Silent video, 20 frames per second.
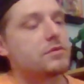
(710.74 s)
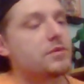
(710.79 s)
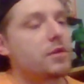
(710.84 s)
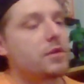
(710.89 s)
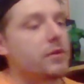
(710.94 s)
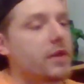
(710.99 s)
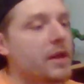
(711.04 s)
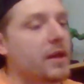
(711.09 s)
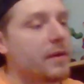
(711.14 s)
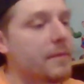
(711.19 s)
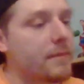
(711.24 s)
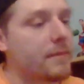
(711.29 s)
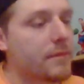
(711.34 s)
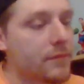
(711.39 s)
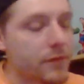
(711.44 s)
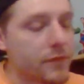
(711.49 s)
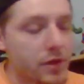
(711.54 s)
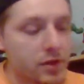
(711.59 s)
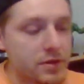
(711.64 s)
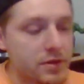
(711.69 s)
So, yeah,
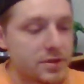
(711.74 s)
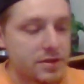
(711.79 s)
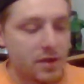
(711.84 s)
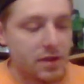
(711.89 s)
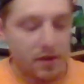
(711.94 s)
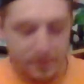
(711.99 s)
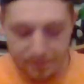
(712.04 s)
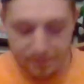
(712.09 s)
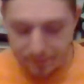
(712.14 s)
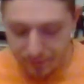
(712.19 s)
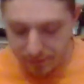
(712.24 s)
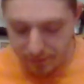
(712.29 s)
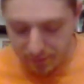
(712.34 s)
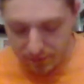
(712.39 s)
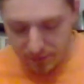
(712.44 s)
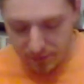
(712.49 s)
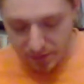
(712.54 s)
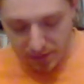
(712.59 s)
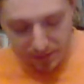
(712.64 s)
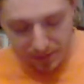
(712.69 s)
good stuff.
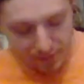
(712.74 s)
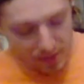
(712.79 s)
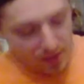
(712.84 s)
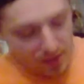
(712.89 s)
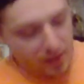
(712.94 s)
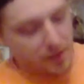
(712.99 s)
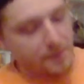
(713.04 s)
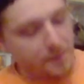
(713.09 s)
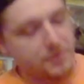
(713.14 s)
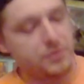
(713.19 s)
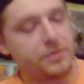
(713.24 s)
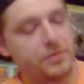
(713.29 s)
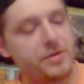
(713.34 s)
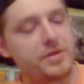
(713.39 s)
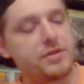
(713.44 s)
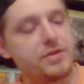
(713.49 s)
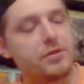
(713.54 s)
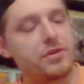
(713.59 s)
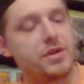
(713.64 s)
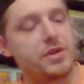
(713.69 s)
And then it comes with
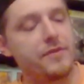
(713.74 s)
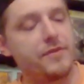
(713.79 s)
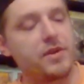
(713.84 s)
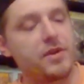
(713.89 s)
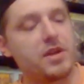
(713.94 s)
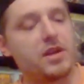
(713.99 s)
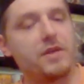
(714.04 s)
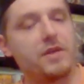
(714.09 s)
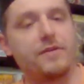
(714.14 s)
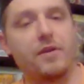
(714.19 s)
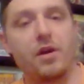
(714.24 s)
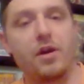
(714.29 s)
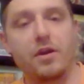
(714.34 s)
a certificate of